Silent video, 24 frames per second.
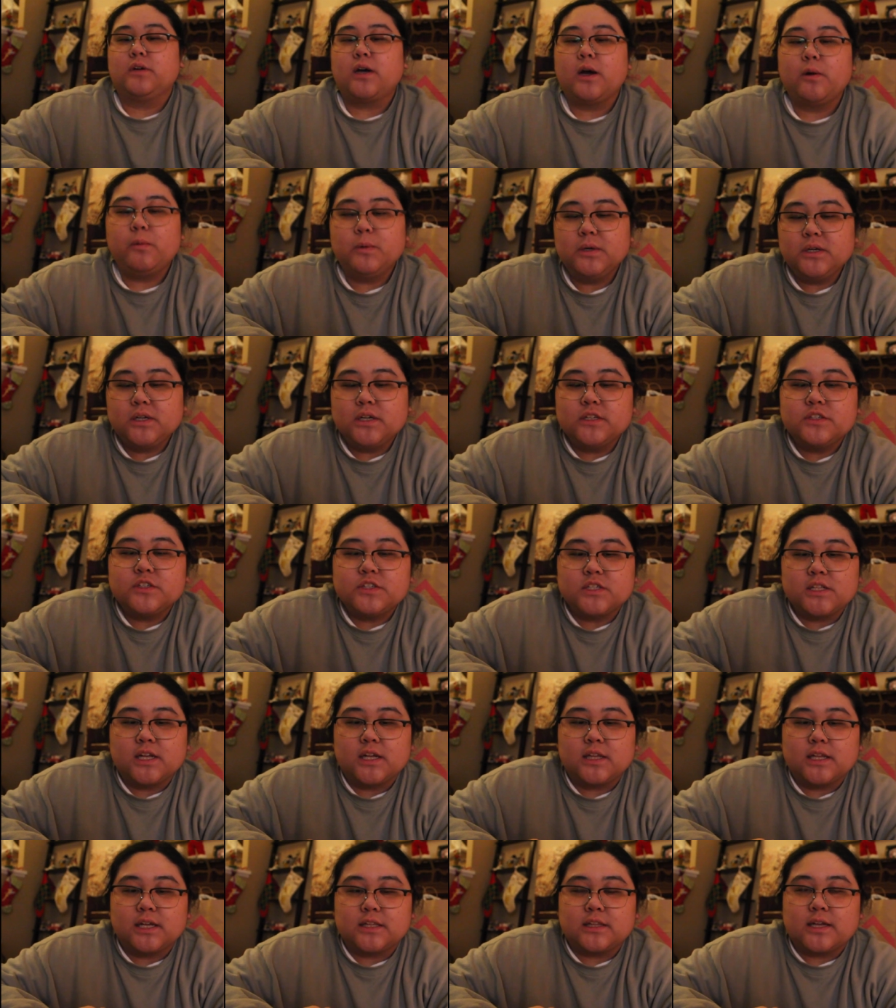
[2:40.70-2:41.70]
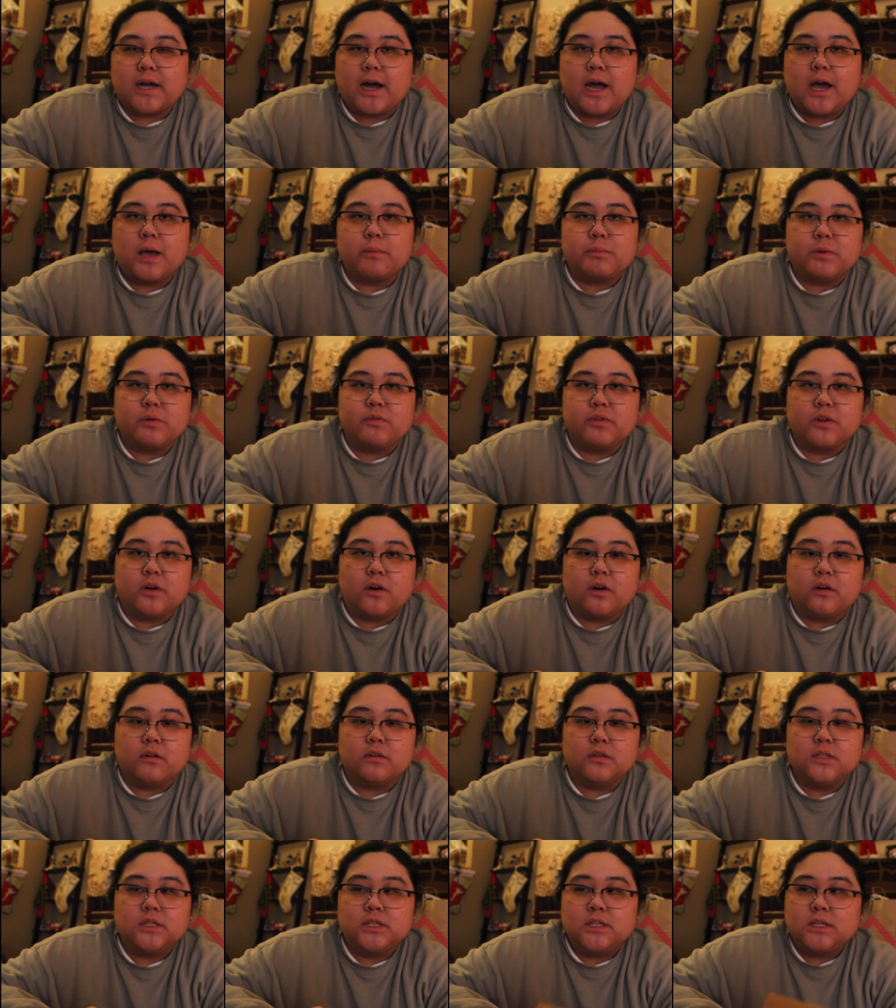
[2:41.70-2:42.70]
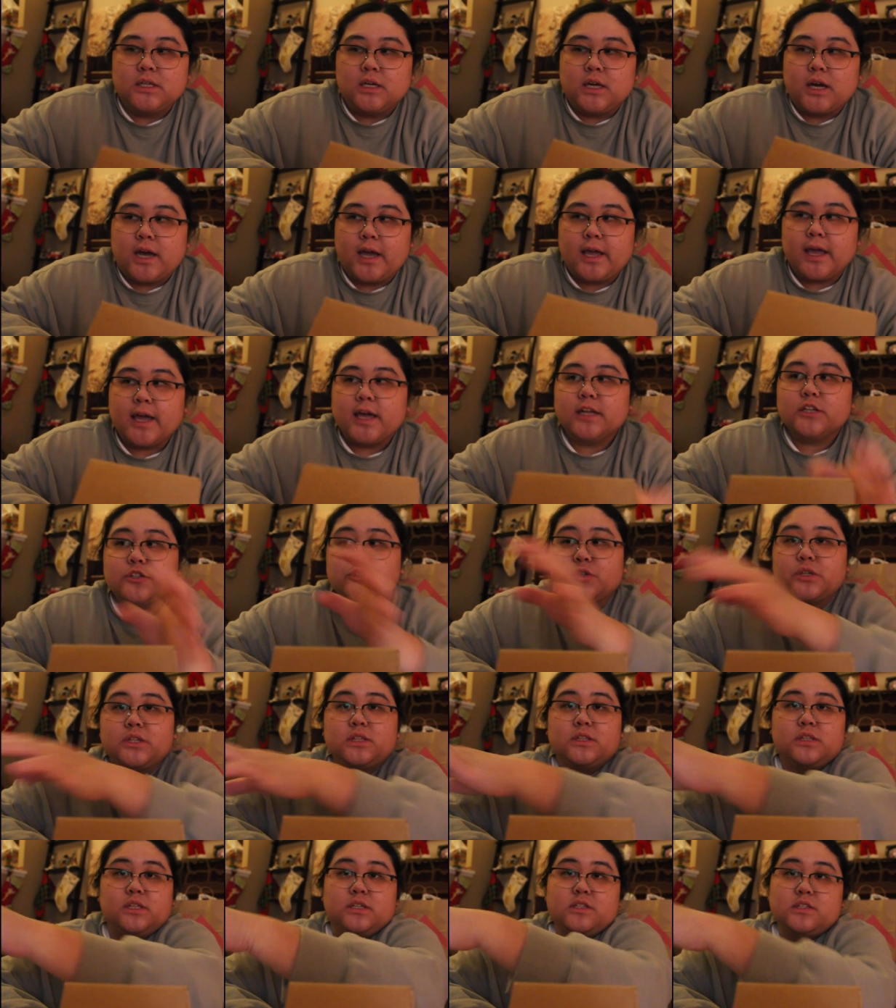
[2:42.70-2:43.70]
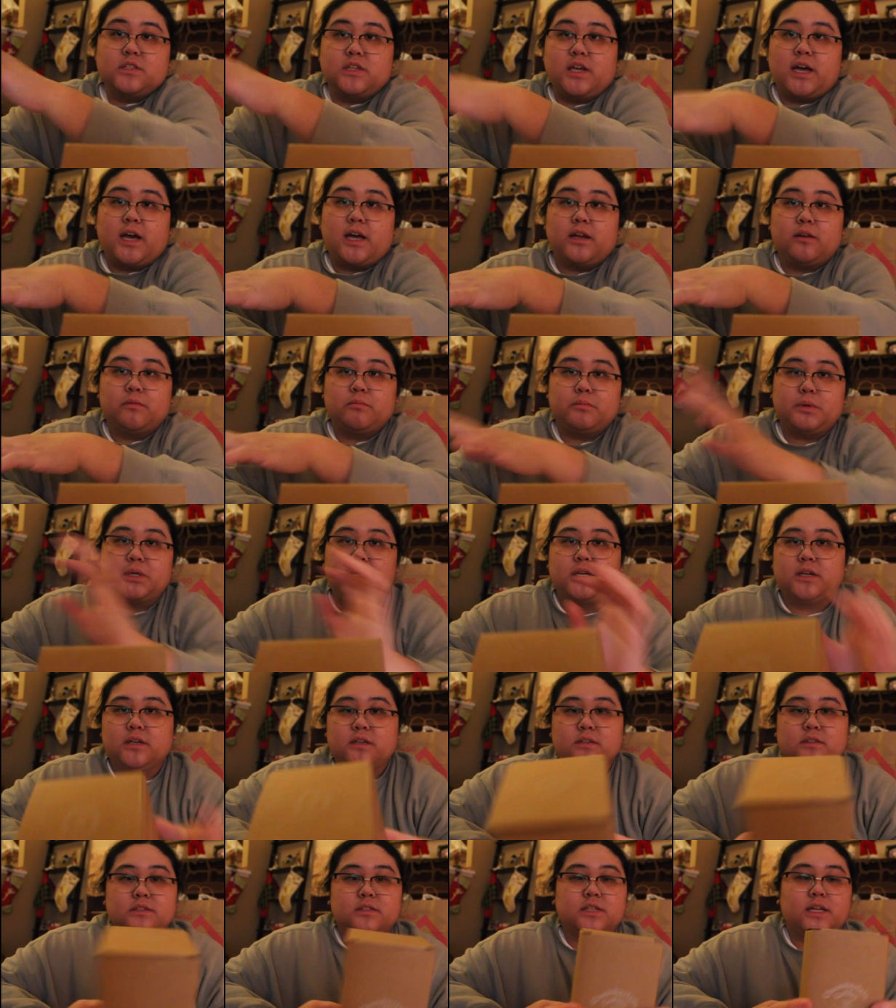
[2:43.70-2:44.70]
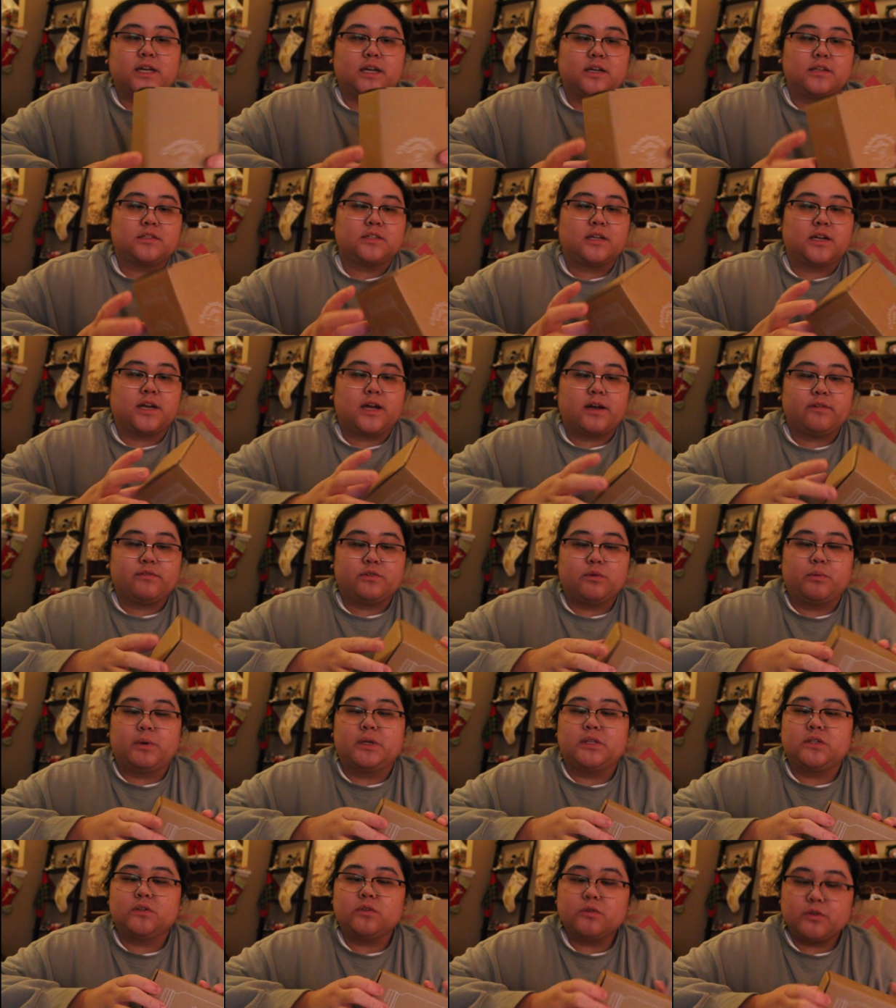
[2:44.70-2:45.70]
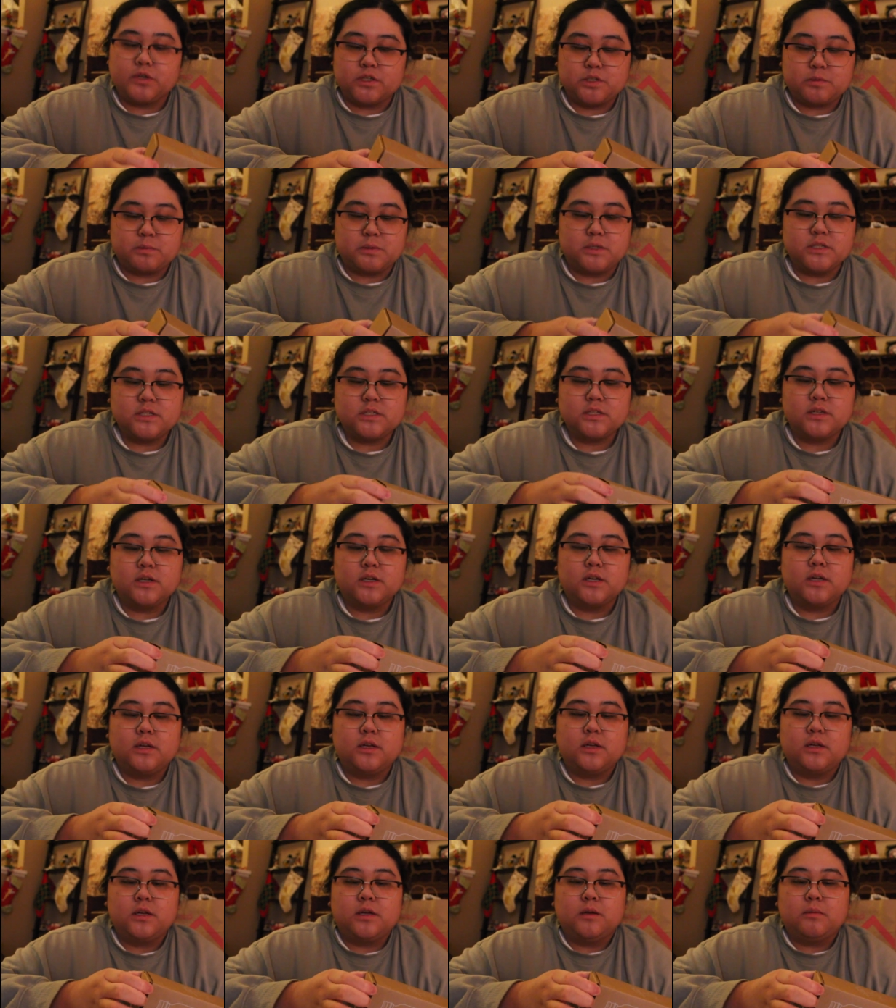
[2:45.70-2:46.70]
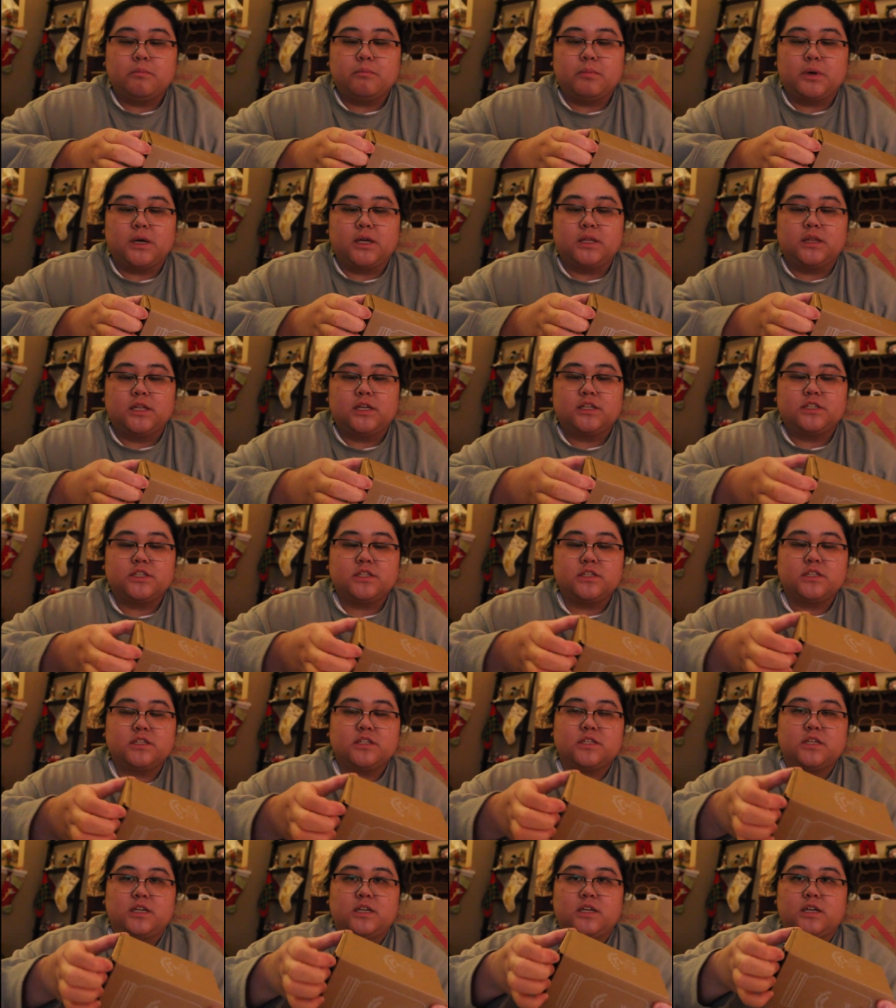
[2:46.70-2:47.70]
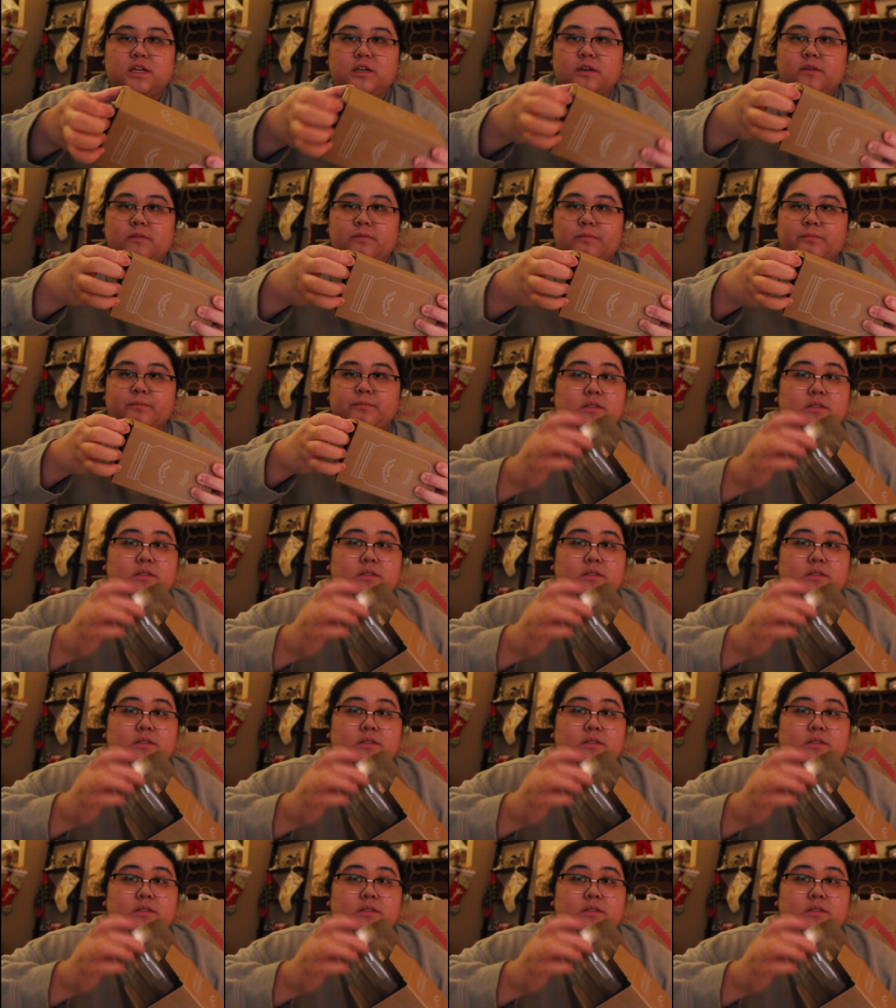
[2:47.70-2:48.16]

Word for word: I want to understand like the hype of it all. I can't drink these yet because like I said, I have to wait till Christmas. But let's just see.